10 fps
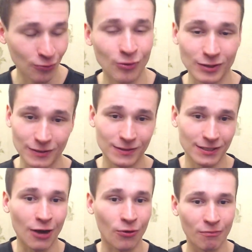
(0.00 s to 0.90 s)
what is
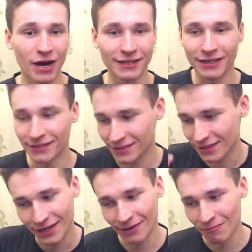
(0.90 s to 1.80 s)
our body is
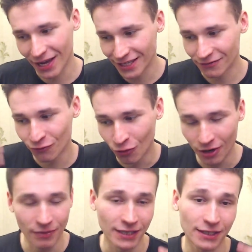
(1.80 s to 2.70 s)
uh, made
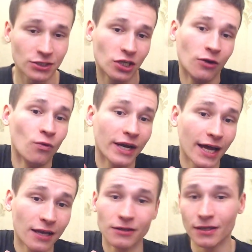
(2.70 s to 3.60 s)
for, but actually we
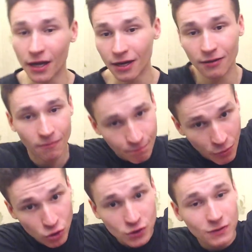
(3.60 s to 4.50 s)
can uh,
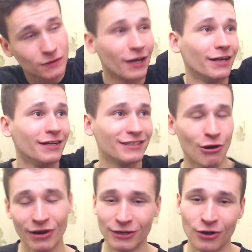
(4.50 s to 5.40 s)
boost it,
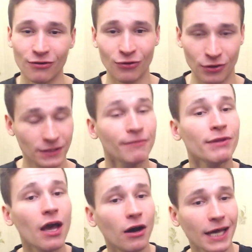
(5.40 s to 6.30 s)
we can go forward.
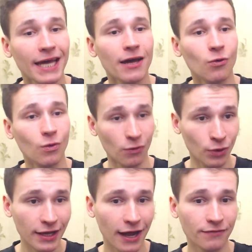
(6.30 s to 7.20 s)
Okay,
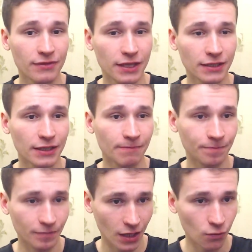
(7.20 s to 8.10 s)
we have the
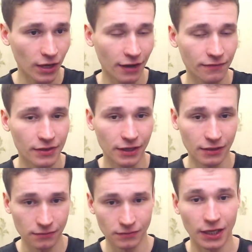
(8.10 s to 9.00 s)
we have the
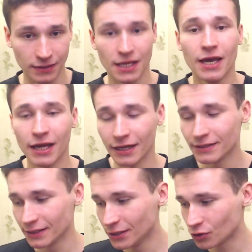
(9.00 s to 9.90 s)
yes,
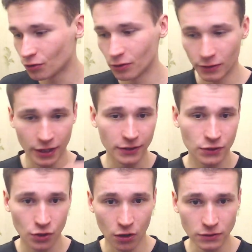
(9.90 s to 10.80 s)
and I need to write
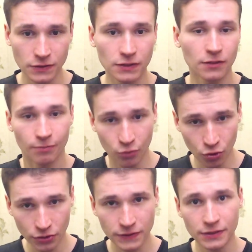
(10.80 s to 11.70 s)
songs,
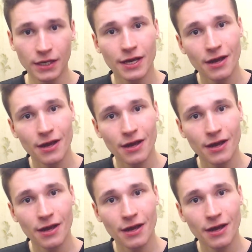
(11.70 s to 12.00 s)
books,